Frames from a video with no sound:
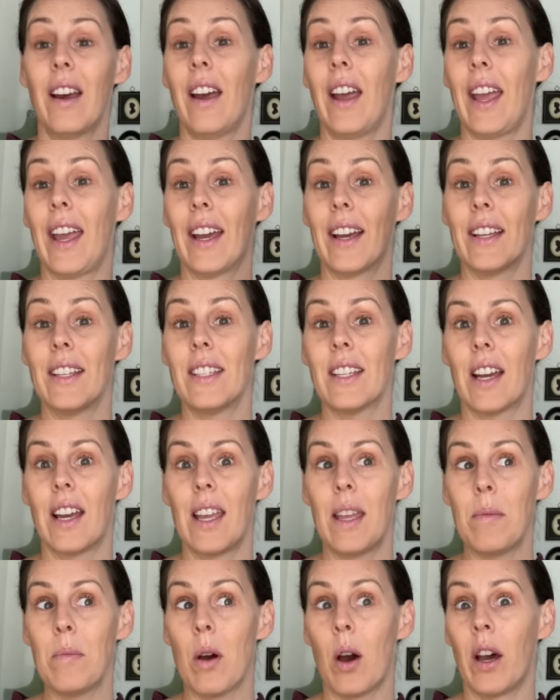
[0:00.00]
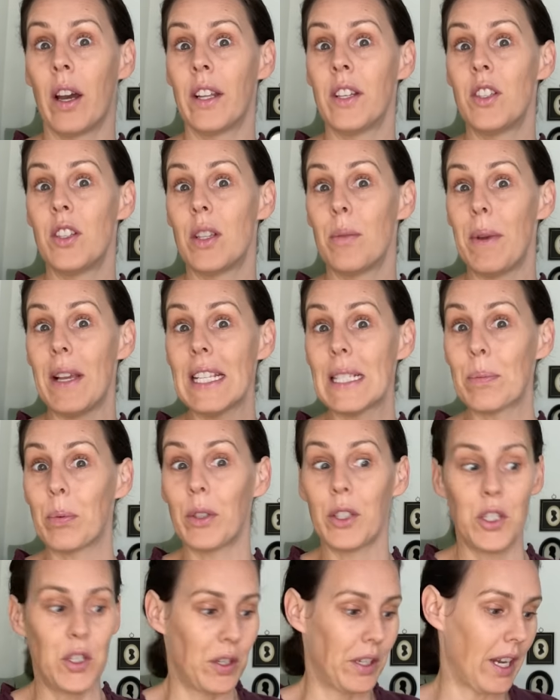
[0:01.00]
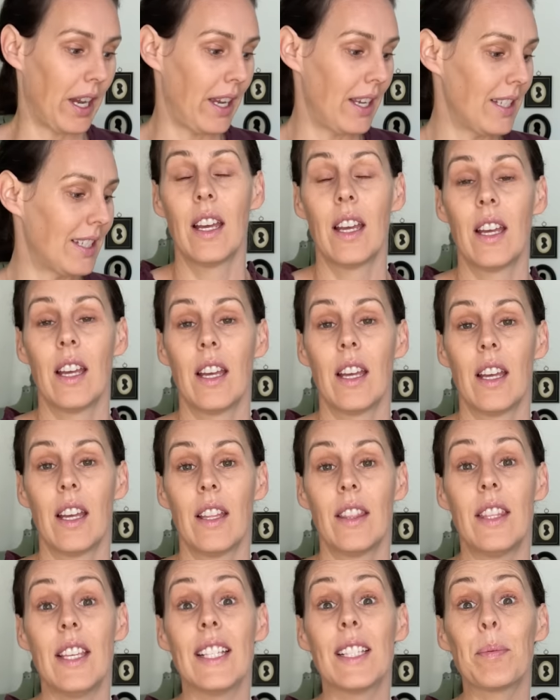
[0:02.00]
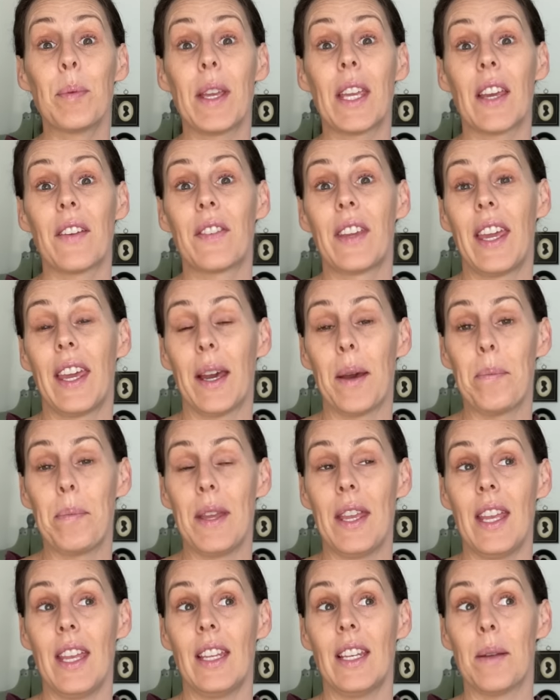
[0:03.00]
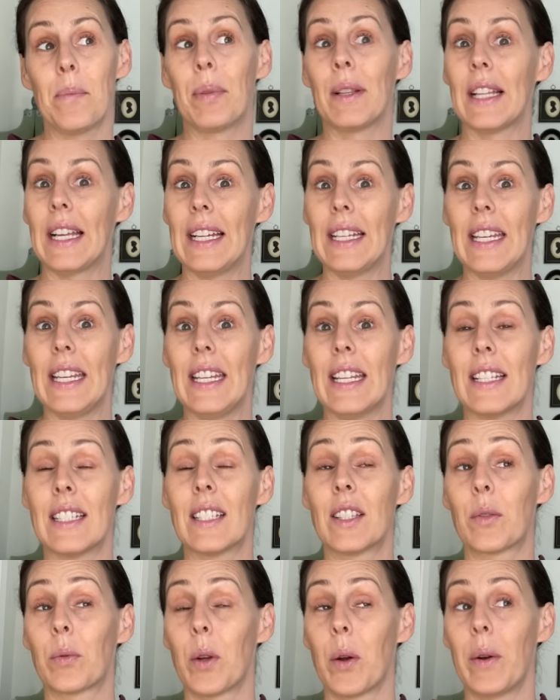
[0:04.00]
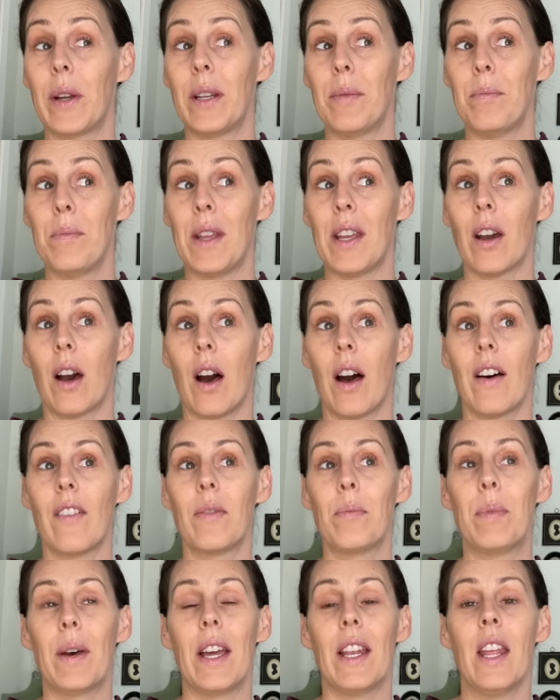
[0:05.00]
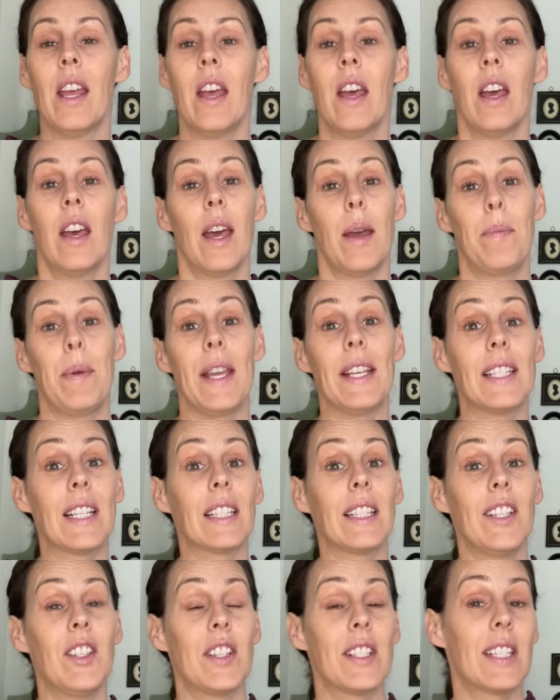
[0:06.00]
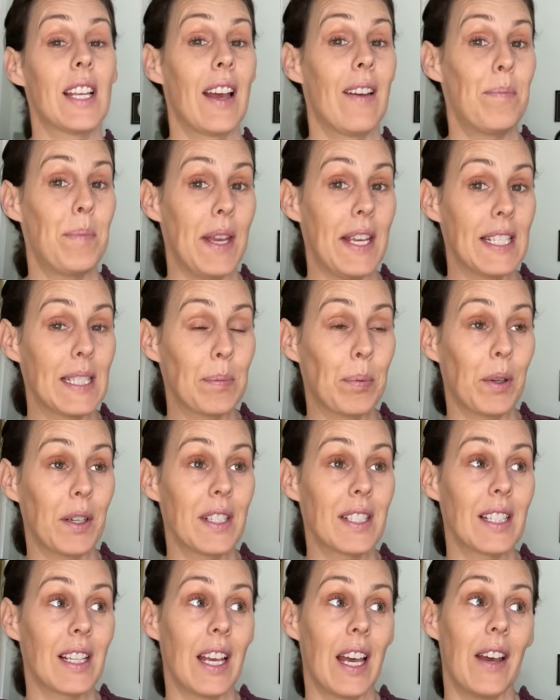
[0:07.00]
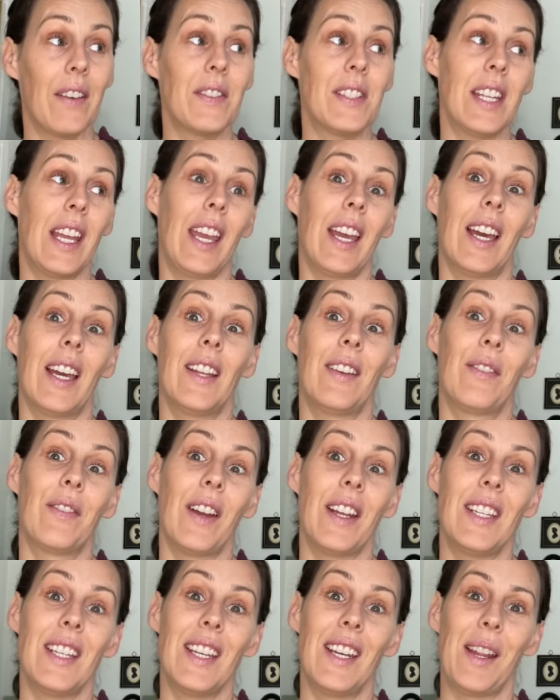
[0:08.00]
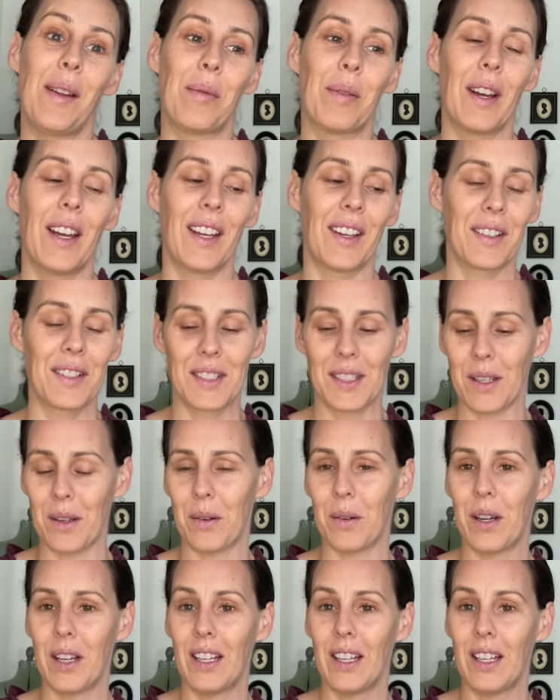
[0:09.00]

And I am on to the baseboards, you guys. This week of camping and planning is throwing me off, but I basically just have baseboards left and finding a rug. So